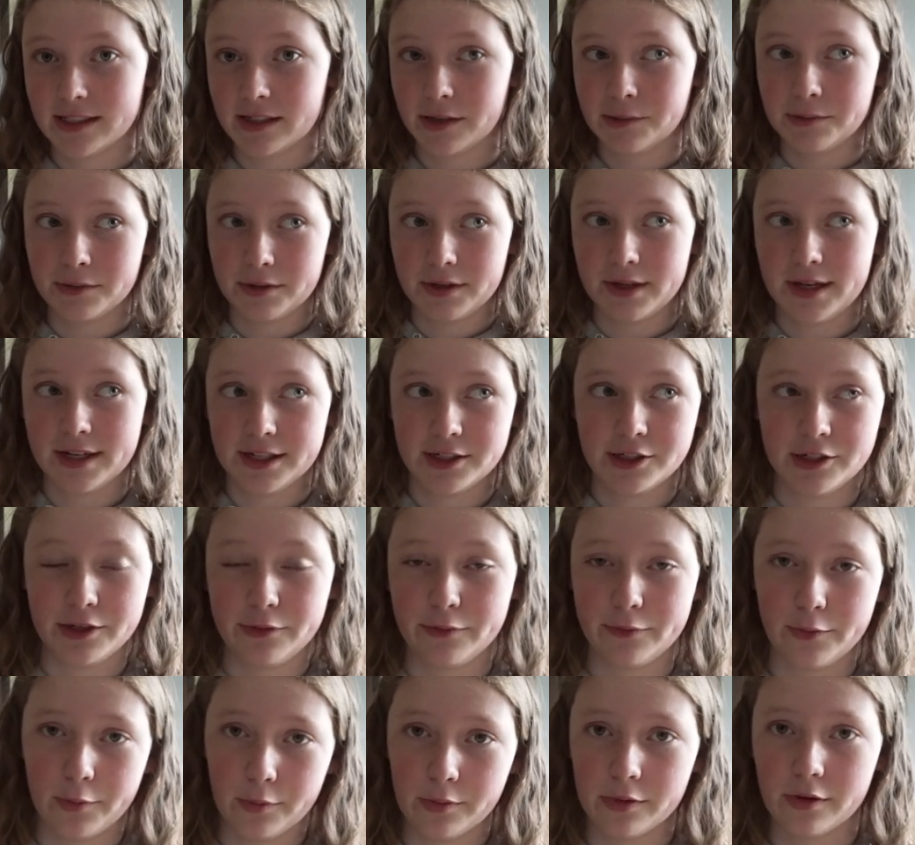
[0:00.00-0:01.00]
I would literally
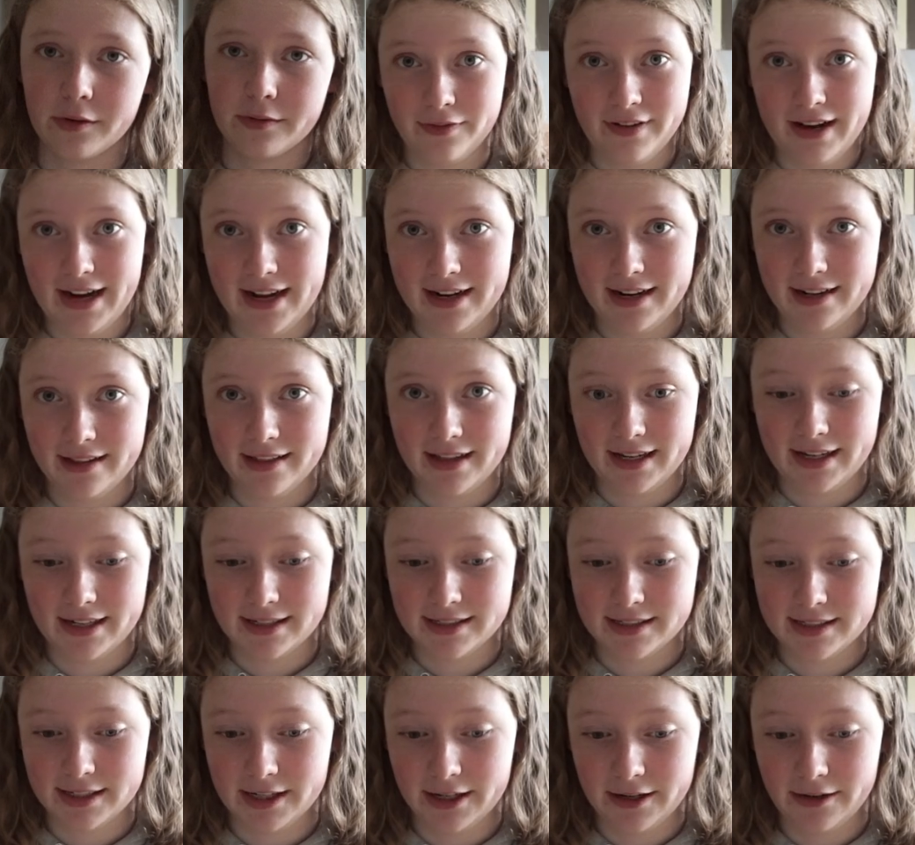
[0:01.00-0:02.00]
fall off anything,
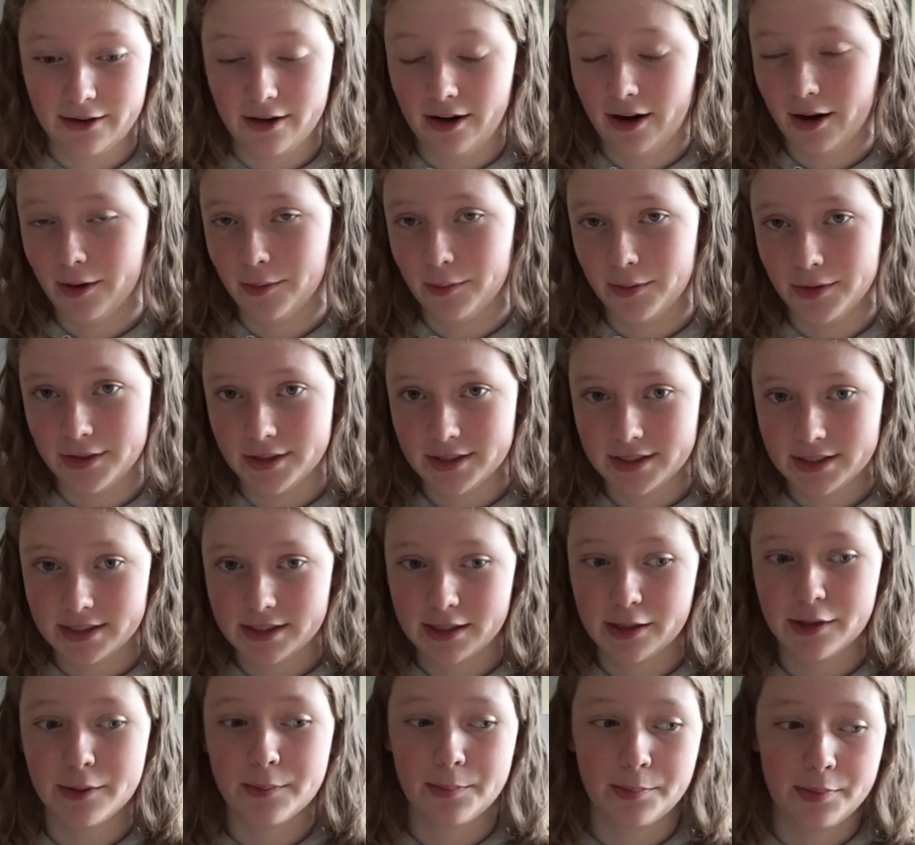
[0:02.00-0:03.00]
so I
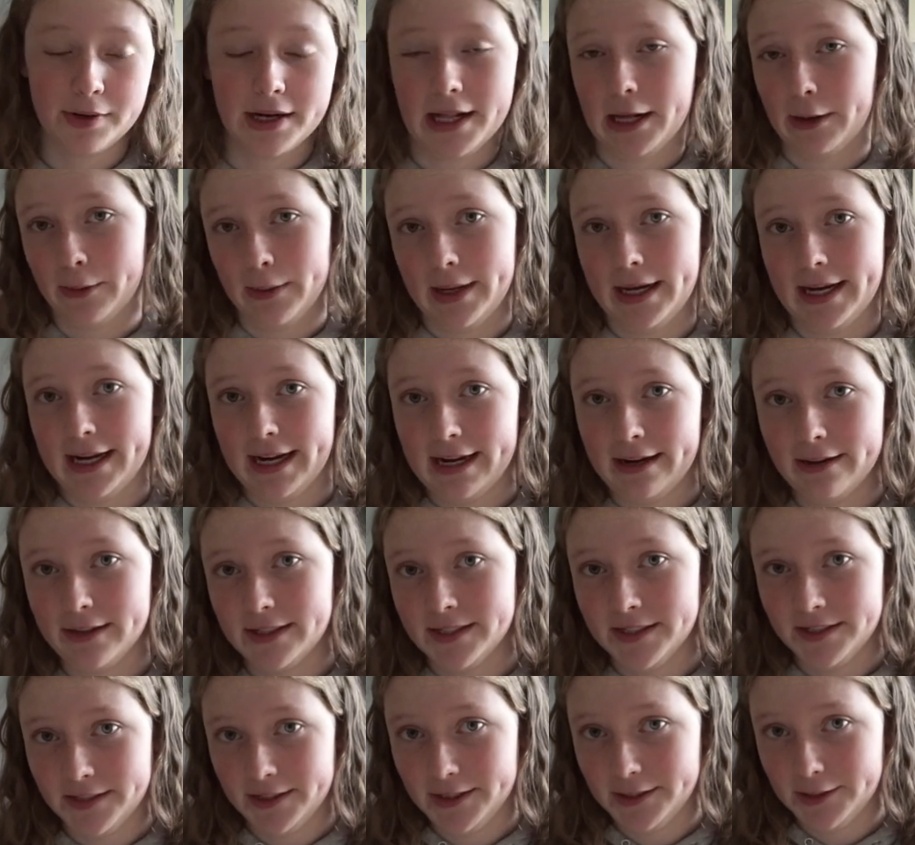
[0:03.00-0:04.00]
was pretty quick out the
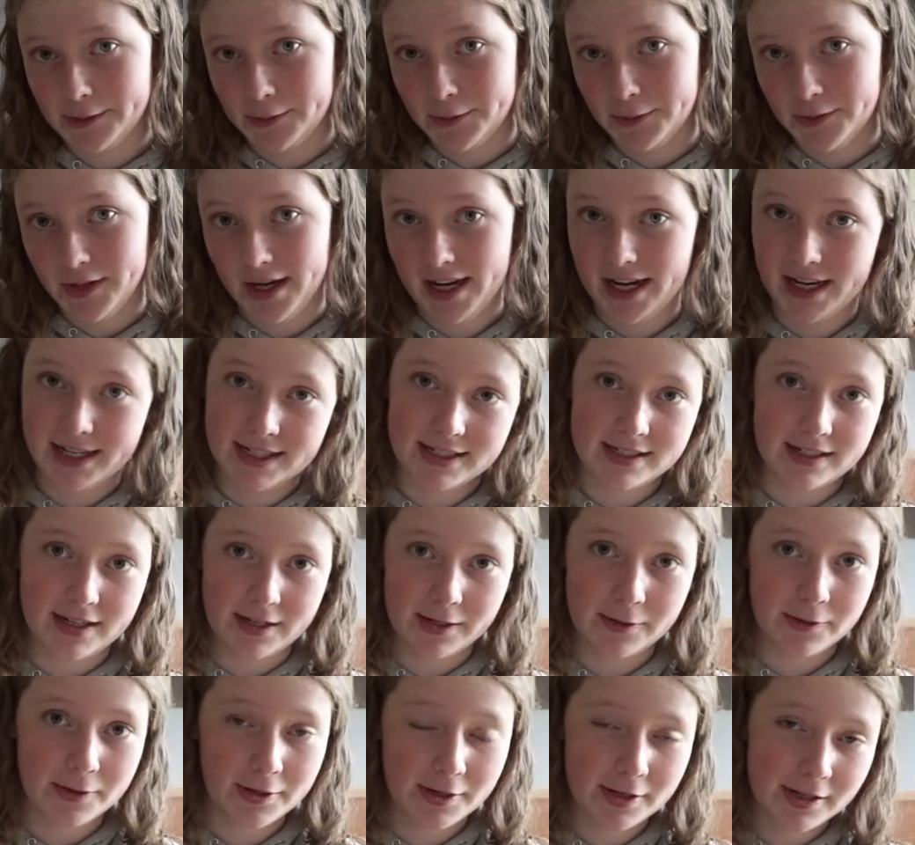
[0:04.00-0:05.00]
side door and I
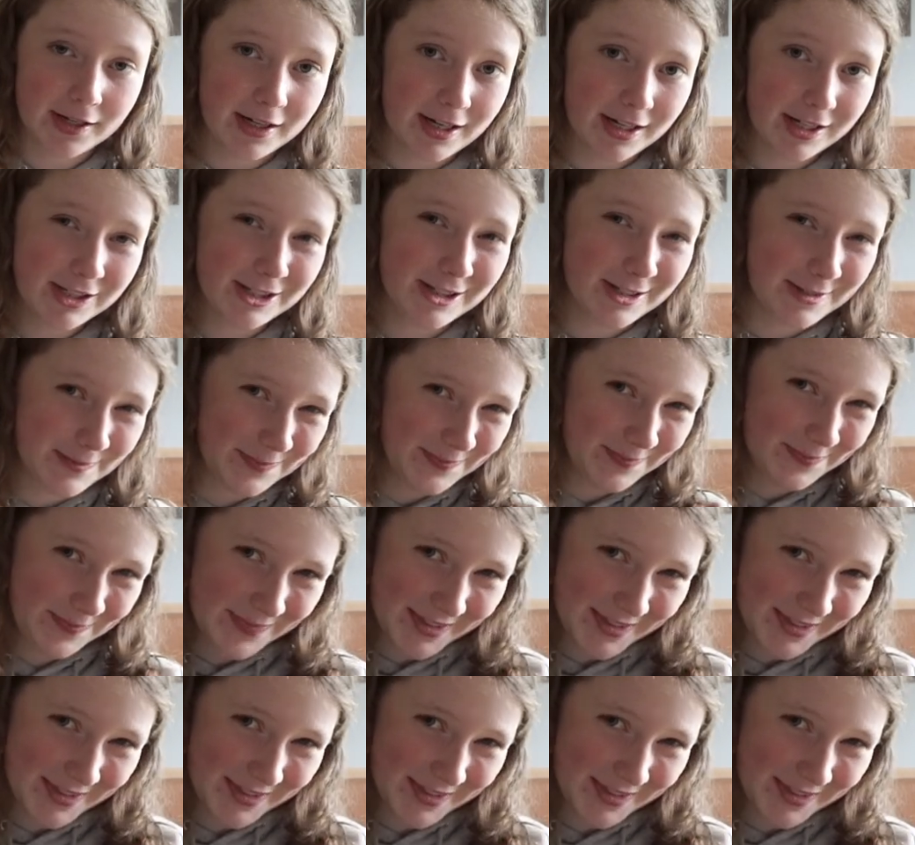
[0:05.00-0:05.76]
got a concussion.